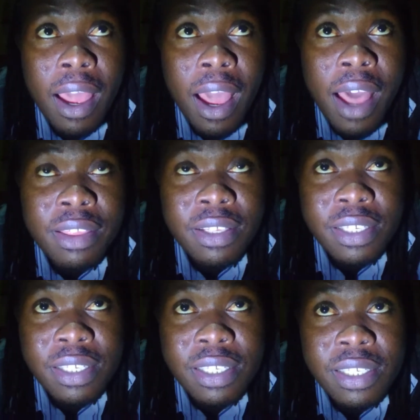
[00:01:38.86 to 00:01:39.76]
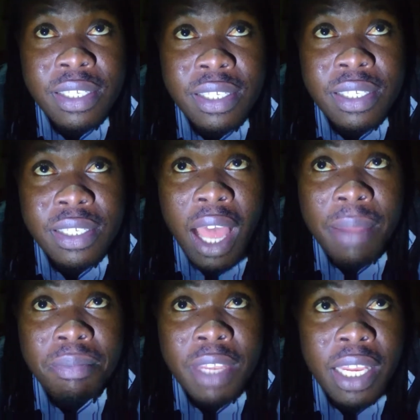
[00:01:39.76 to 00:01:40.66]
Others,
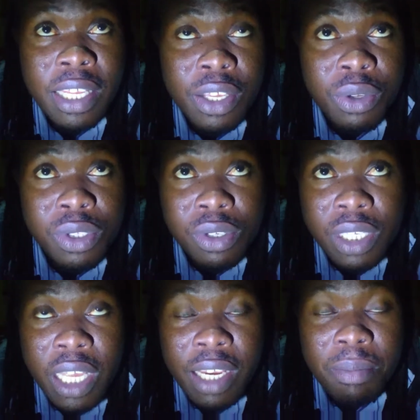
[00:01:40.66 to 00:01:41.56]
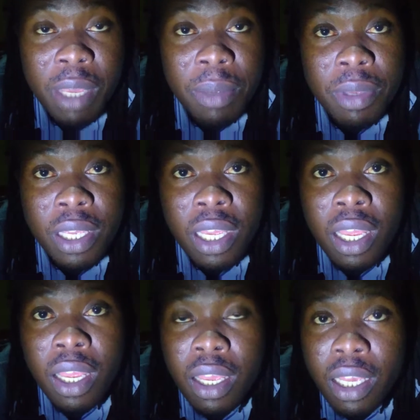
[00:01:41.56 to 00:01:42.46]
and then he also said maybe
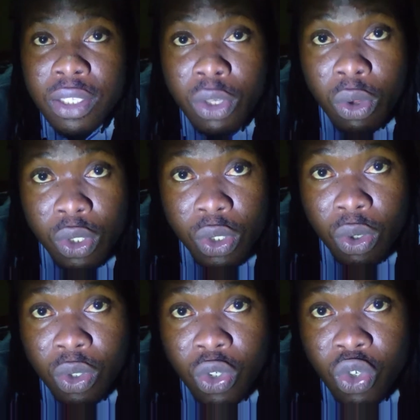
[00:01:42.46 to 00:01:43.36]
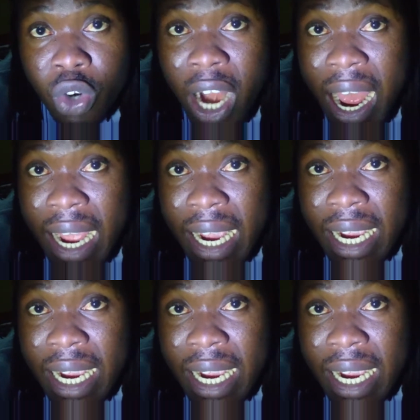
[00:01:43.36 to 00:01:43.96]
it's also drug